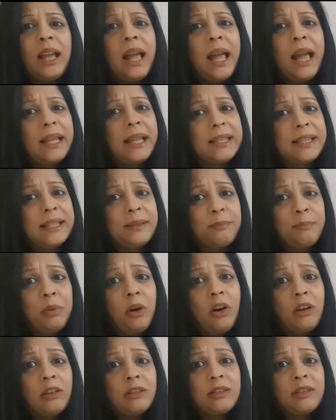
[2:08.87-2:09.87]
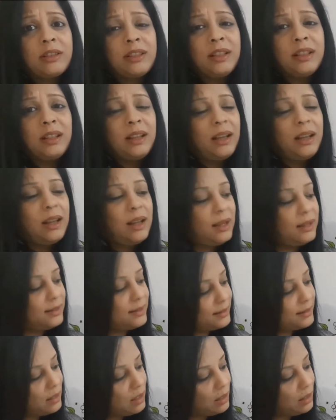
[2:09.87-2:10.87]
And Spot
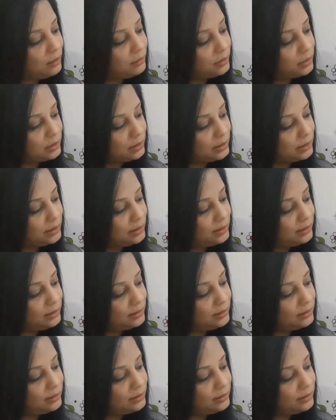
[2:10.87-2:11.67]
has covered